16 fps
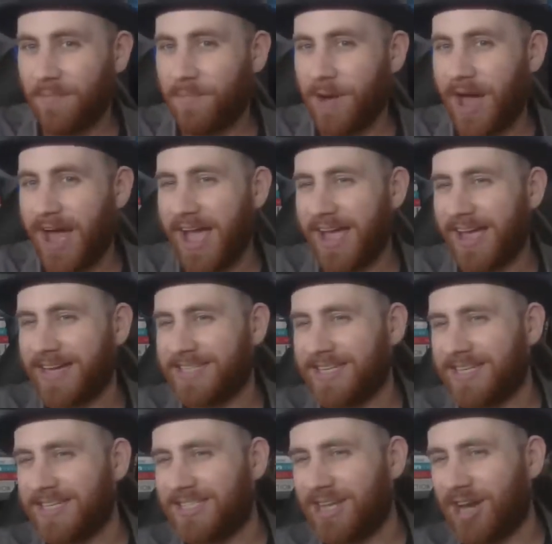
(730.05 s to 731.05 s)
but
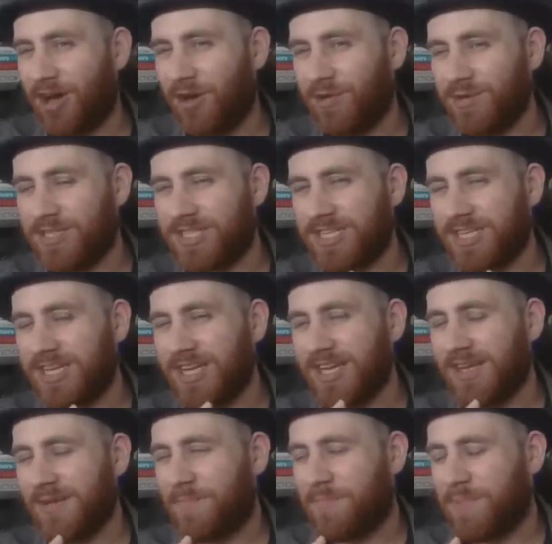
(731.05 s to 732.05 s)
don't
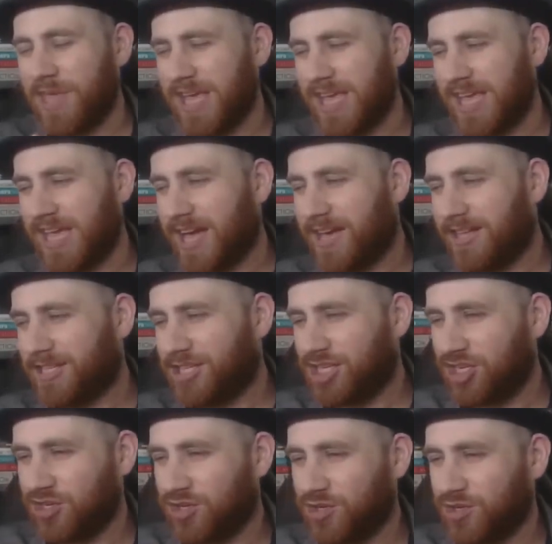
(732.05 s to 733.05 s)
be
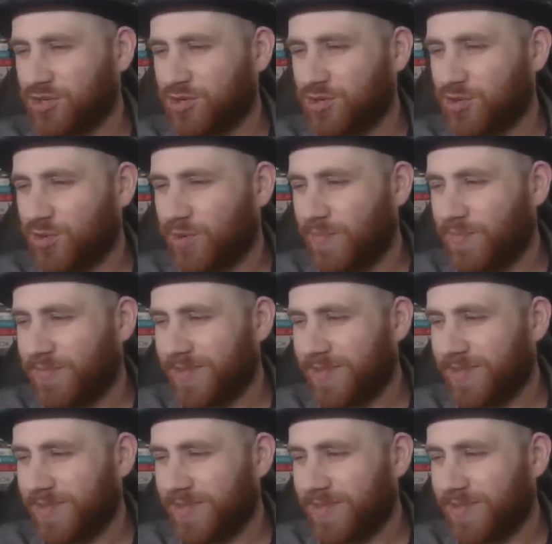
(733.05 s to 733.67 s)
too.